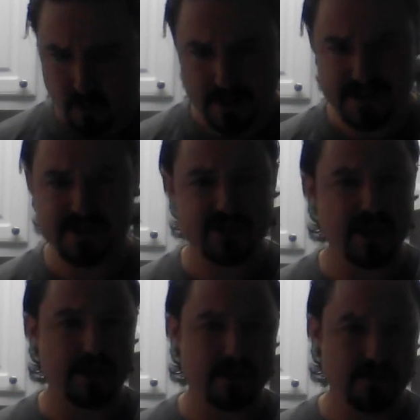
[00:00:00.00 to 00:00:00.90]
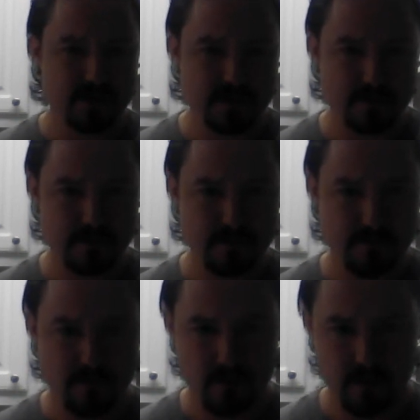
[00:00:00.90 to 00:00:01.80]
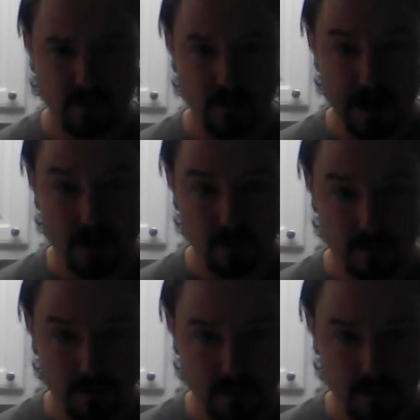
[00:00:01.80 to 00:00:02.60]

20 seconds before the crowd